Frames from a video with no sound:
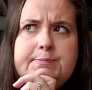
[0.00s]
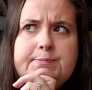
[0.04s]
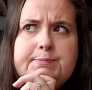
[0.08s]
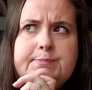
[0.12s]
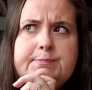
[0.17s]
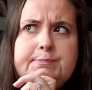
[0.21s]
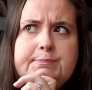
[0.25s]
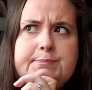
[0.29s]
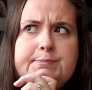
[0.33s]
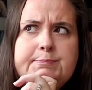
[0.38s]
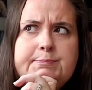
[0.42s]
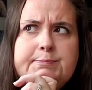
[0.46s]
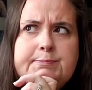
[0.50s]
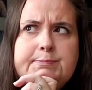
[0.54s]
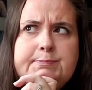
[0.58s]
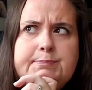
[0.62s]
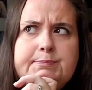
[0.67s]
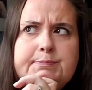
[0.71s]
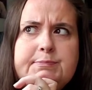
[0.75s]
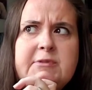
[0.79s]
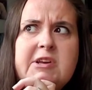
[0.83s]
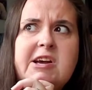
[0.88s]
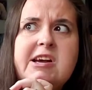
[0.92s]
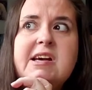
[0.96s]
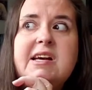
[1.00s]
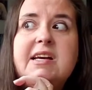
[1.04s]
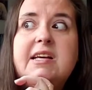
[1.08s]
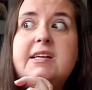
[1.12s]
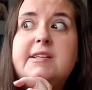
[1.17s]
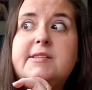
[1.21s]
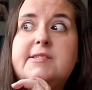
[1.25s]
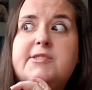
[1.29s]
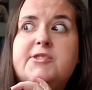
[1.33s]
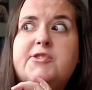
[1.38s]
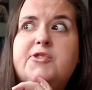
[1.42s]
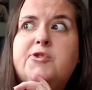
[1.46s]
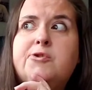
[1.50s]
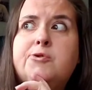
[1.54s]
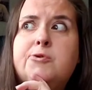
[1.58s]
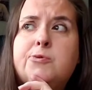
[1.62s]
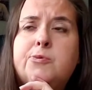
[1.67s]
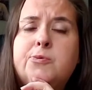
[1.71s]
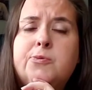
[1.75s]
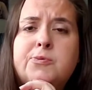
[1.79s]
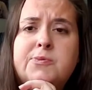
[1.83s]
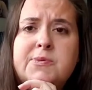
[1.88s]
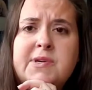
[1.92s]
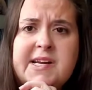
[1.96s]
Hmm, it's
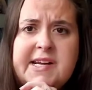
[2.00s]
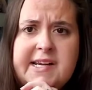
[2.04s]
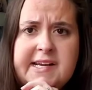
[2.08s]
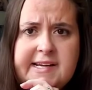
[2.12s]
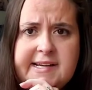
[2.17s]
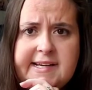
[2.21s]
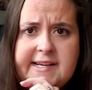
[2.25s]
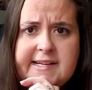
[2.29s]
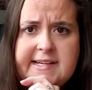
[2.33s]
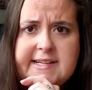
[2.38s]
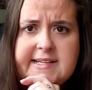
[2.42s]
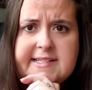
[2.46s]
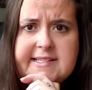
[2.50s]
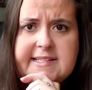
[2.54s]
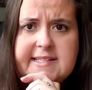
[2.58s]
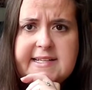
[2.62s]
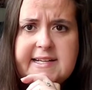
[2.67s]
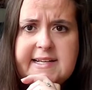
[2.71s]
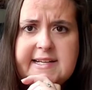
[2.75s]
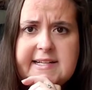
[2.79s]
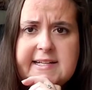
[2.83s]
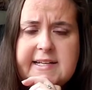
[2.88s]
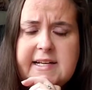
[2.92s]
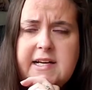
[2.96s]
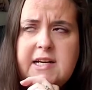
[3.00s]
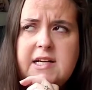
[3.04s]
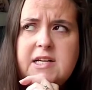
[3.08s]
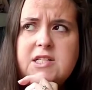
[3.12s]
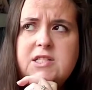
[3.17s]
green, isn't it?